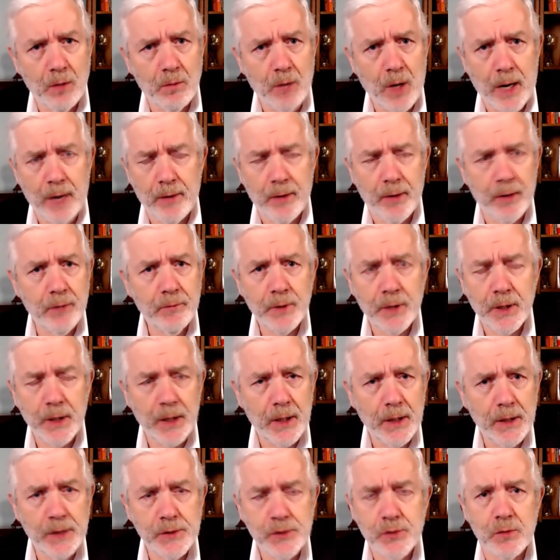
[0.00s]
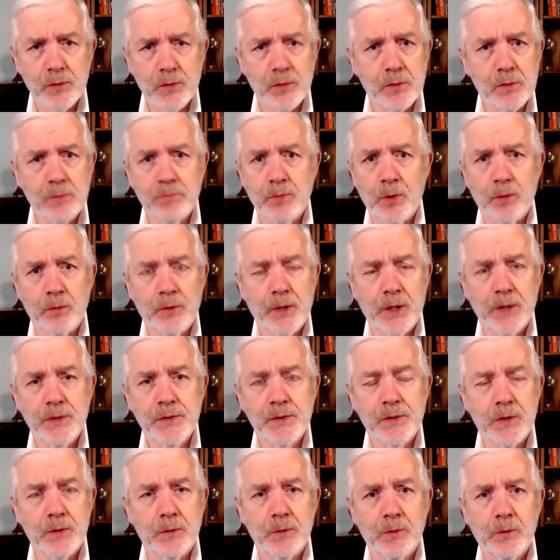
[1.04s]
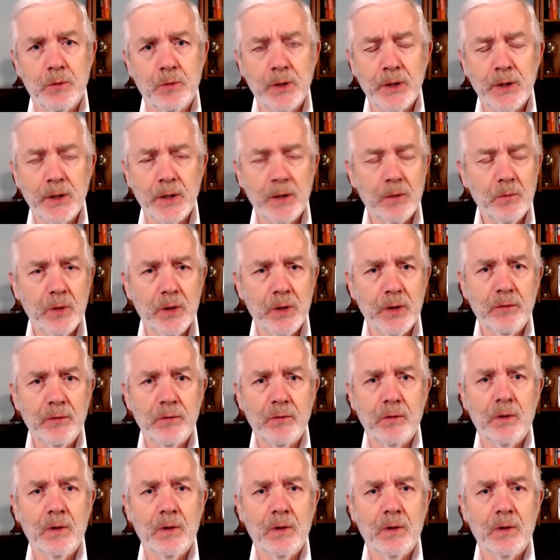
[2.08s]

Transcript: our own kids or kids that we're working with?